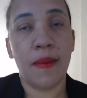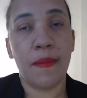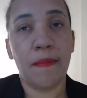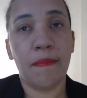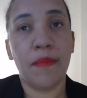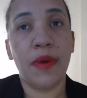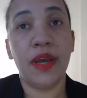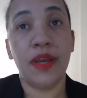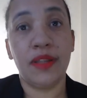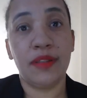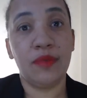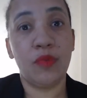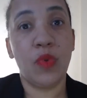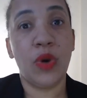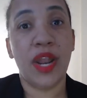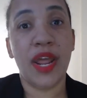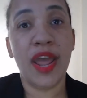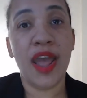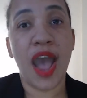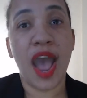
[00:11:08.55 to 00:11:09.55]
but
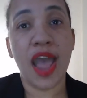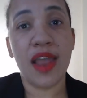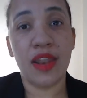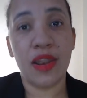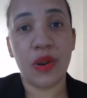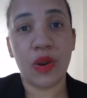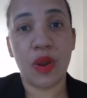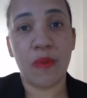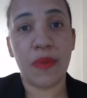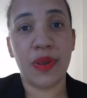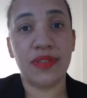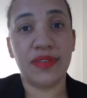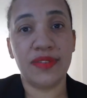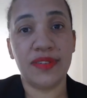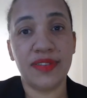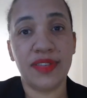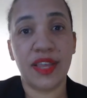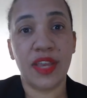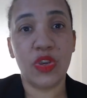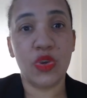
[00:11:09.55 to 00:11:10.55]
what I highly recommend is
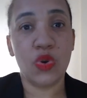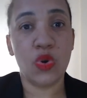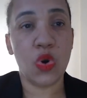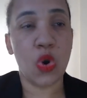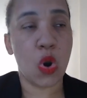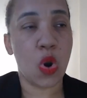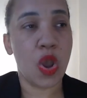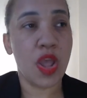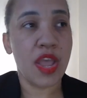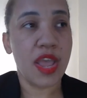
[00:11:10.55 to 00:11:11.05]
that you go